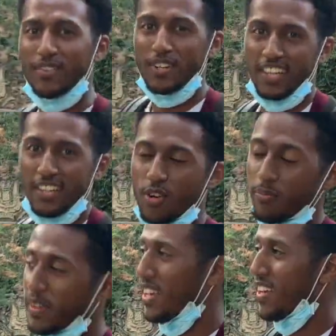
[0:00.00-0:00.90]
it when I get home.
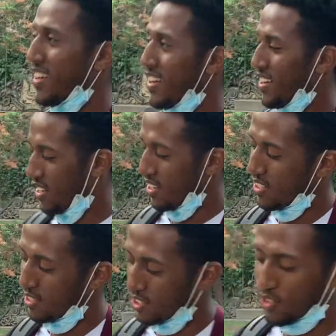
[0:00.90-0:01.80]

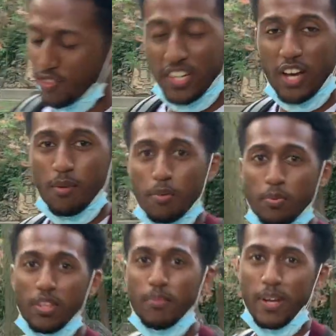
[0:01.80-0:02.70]
Just for now, I'm gonna
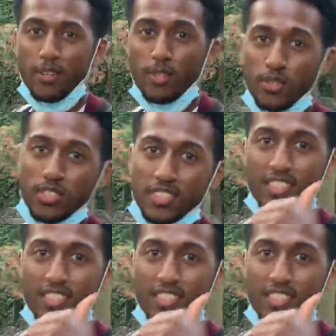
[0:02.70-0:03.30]
put the macros